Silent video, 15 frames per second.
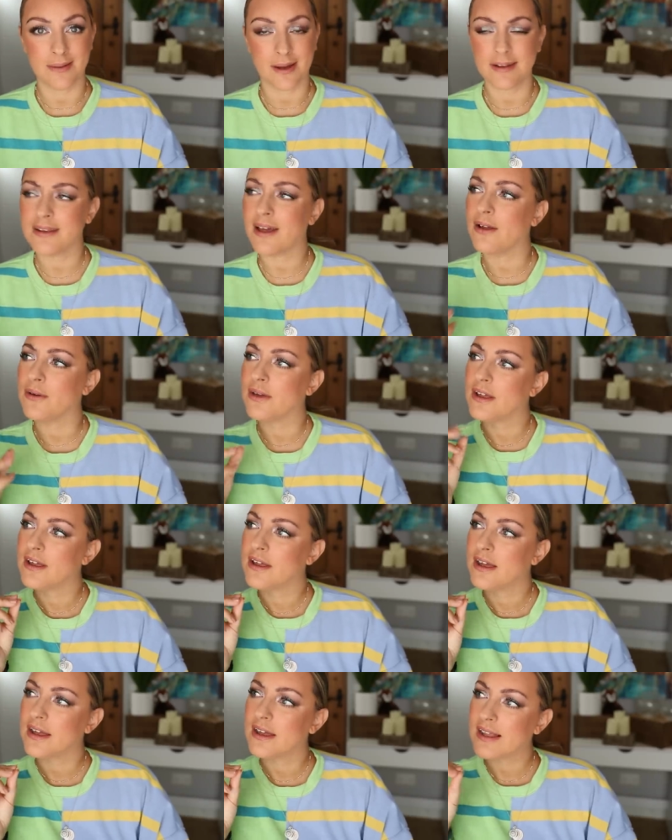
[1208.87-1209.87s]
I know
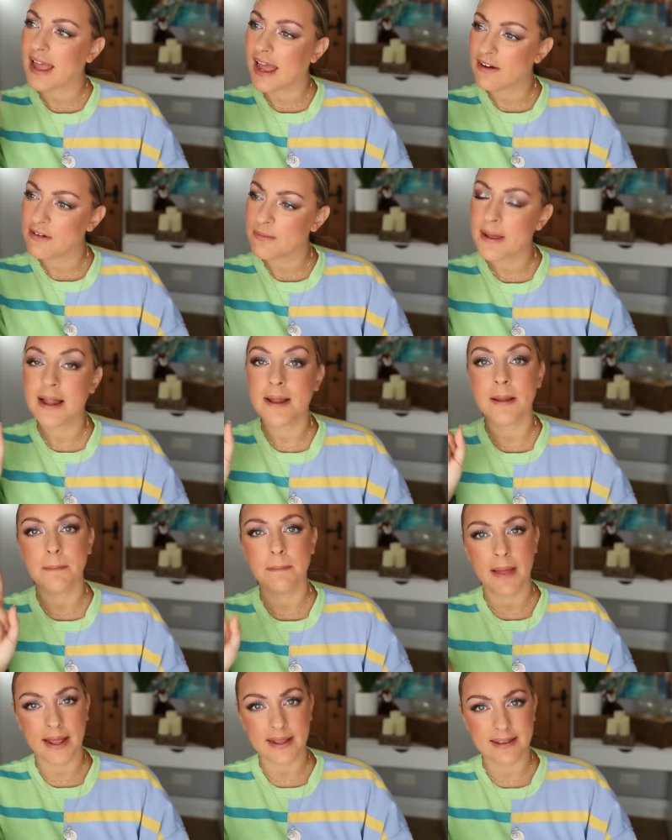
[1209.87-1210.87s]
a caramel
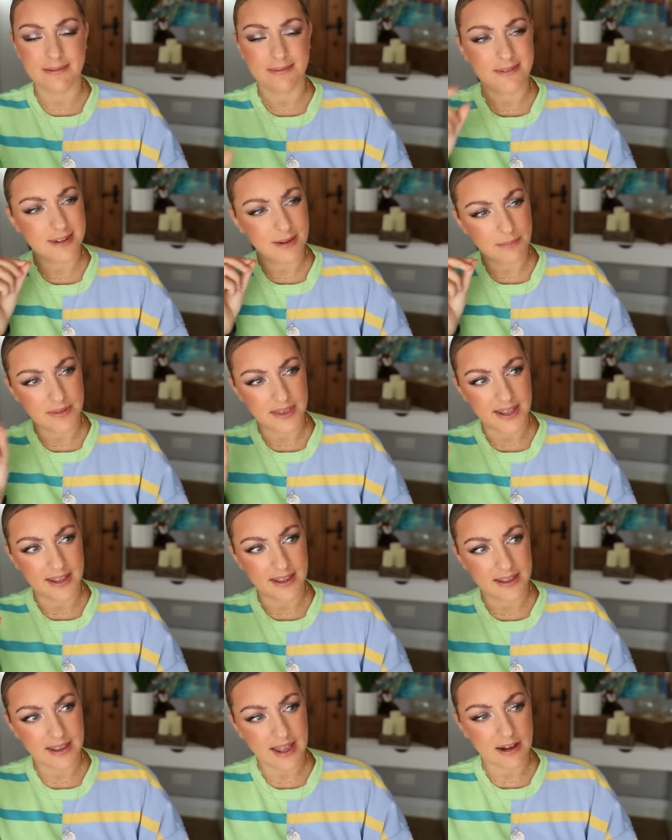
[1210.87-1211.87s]
mac
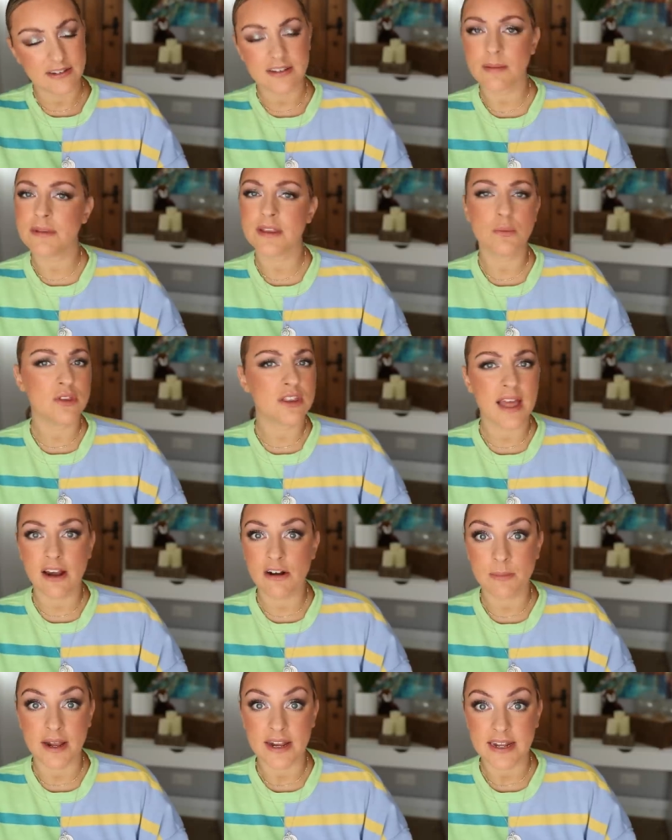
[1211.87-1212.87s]
something ca something with
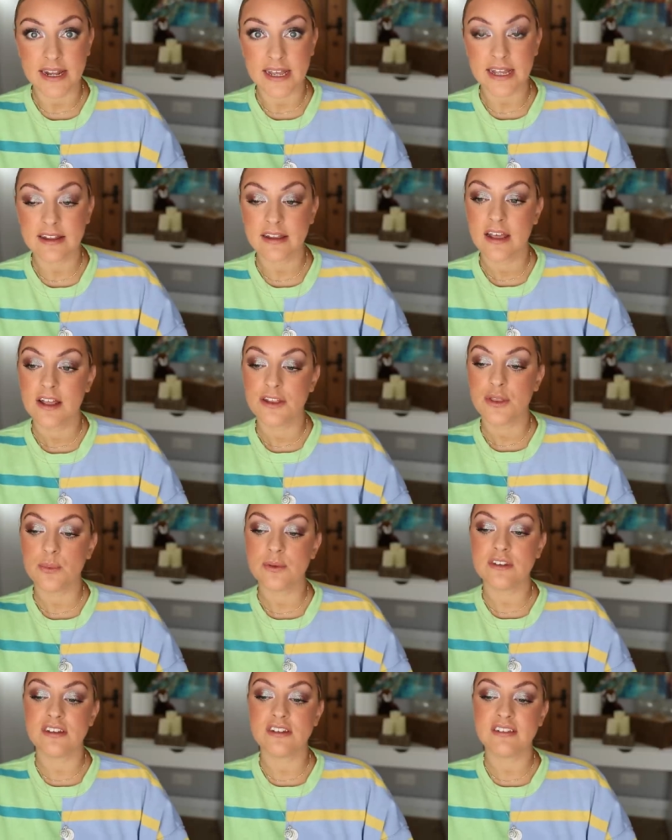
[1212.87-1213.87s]
caramel in it that
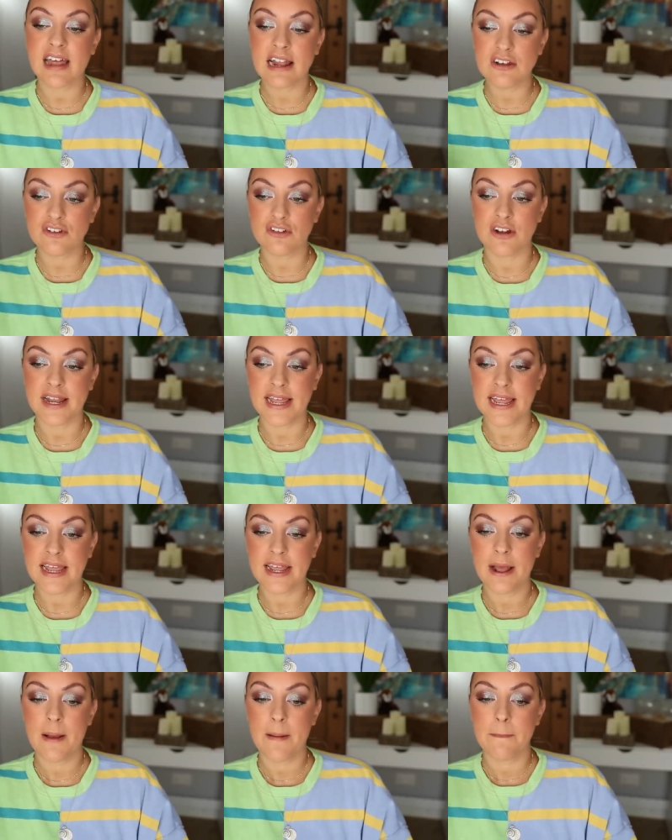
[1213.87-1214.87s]
was
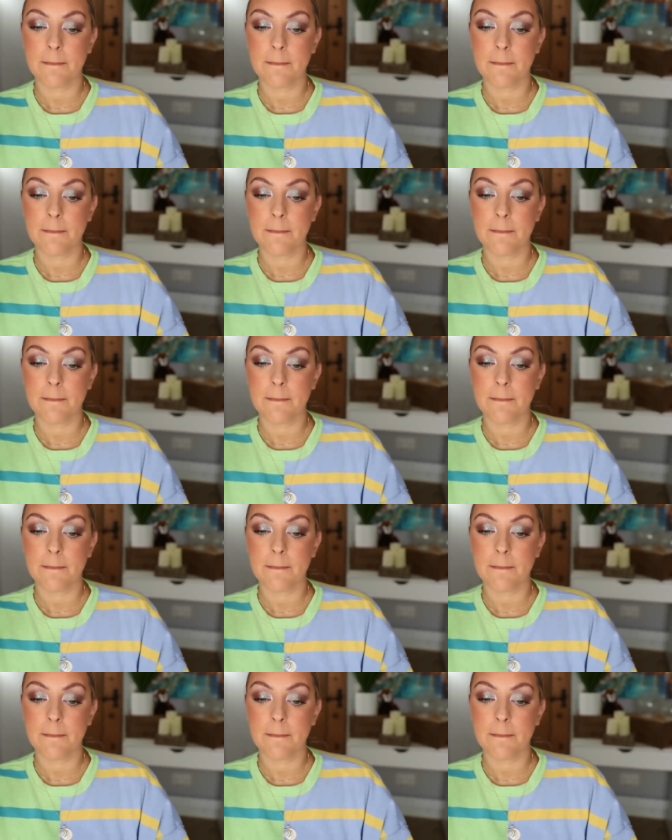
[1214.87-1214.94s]
essentially